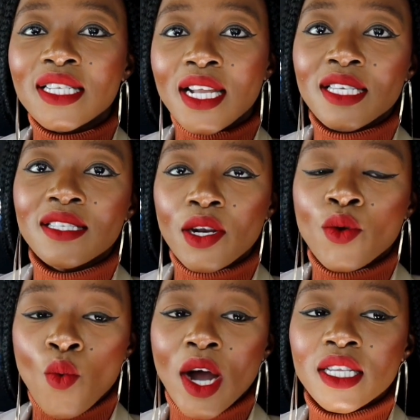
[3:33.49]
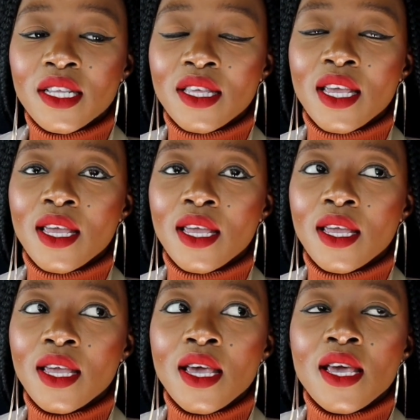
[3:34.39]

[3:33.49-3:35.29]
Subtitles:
is less than what the